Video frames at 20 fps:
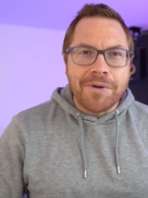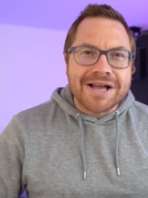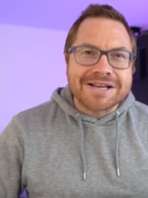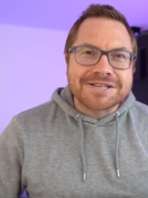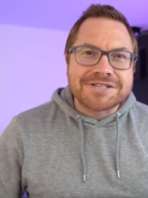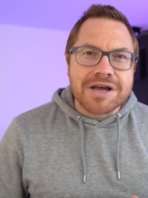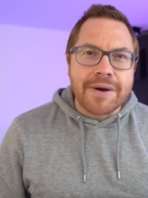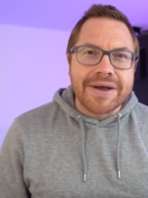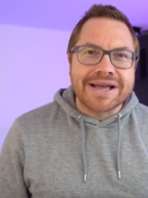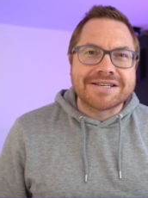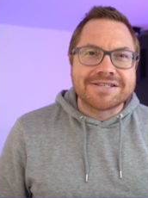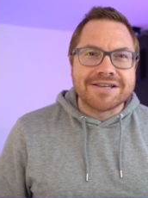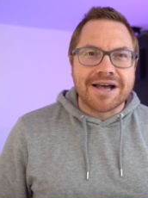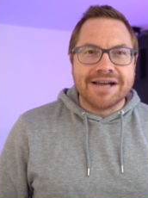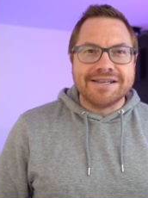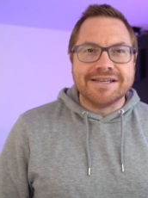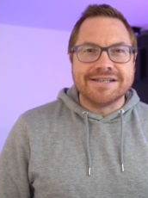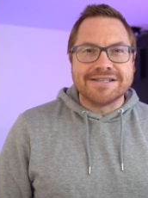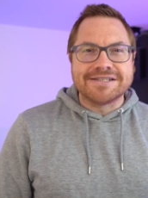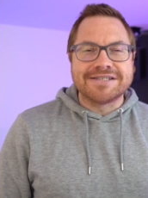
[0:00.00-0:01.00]
We are so
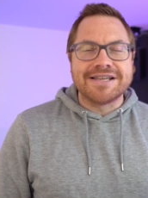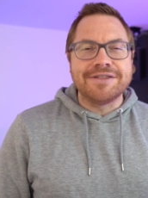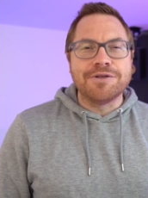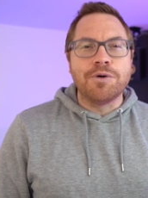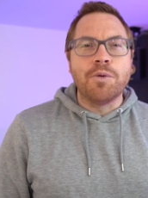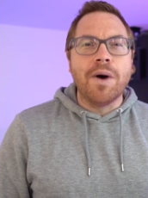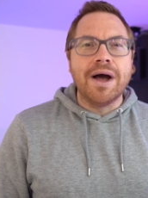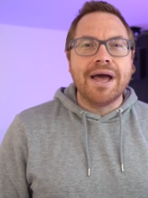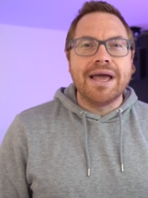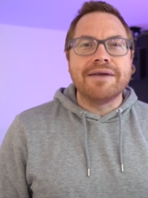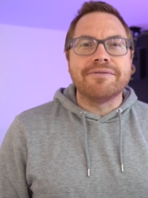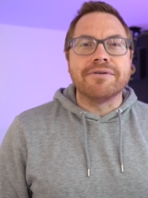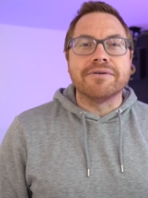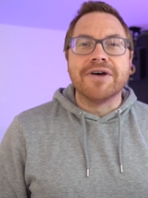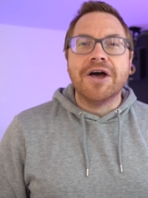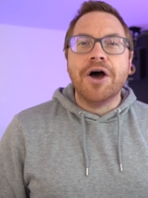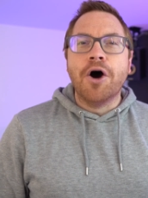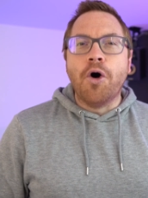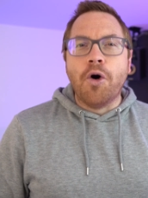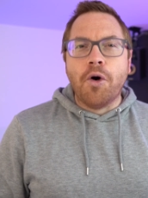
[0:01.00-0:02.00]
excited to see the wave
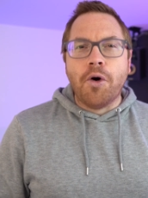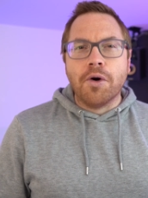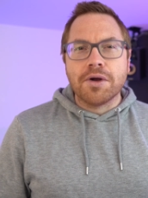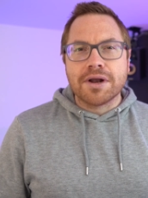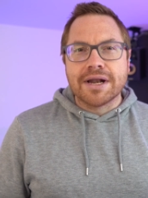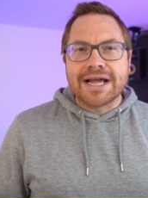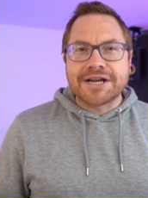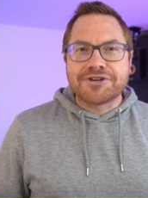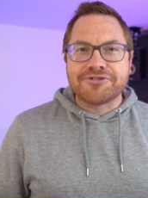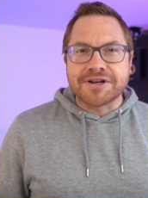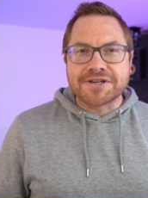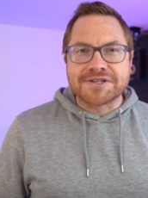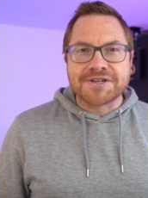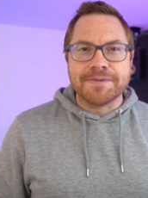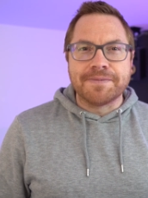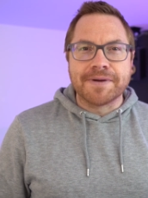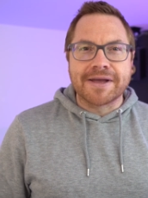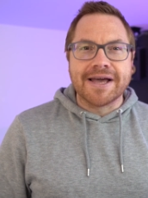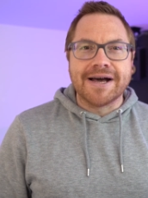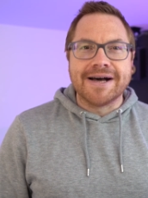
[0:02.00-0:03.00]
of all-electric
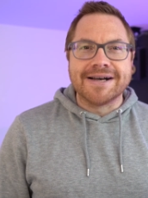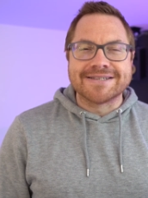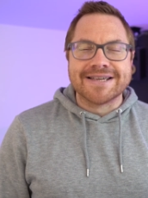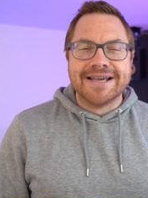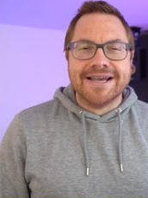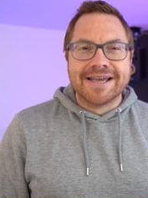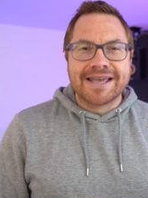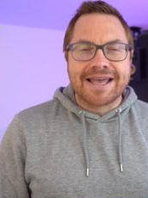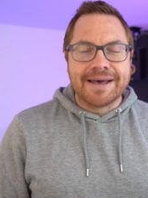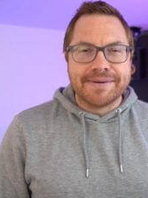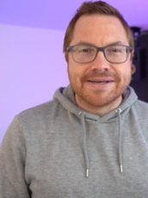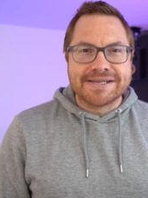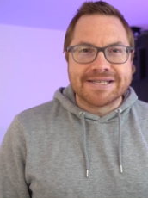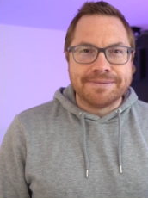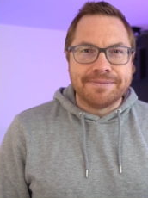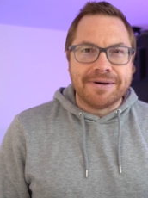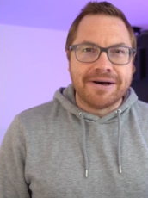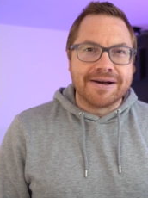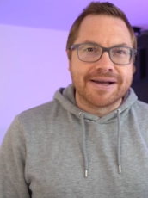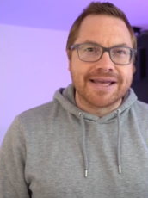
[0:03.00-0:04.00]
supercars coming
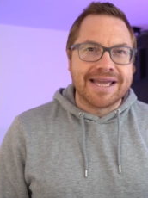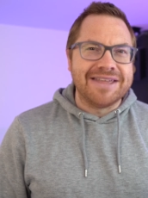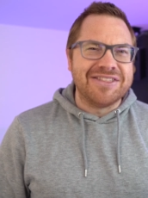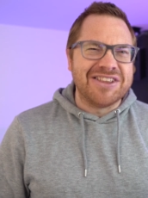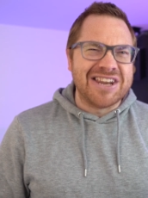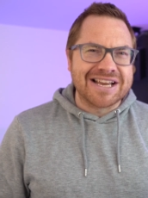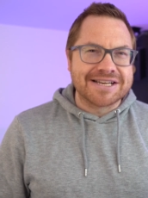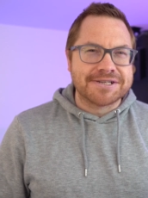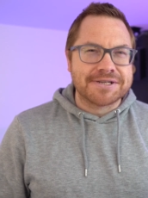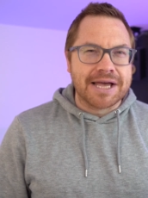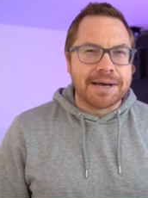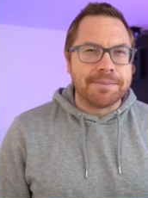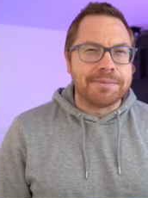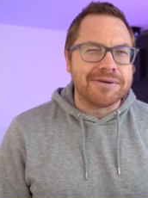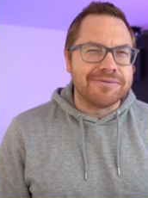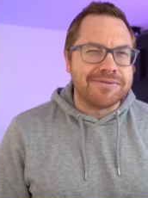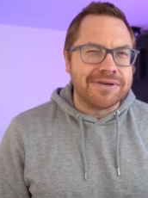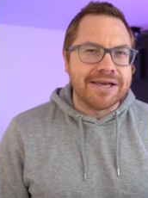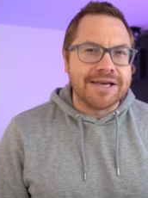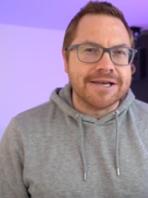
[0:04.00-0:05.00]
to the market in the next
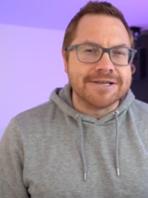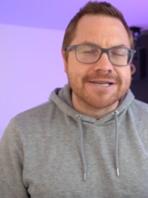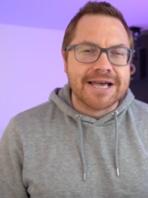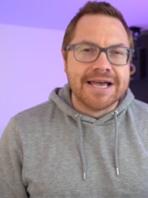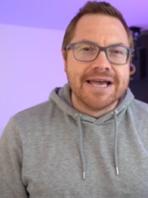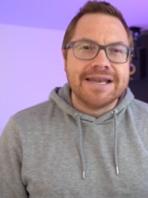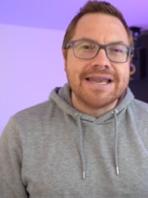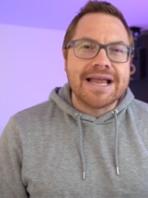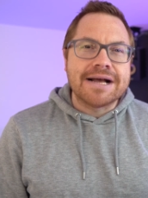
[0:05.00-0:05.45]
couple of years.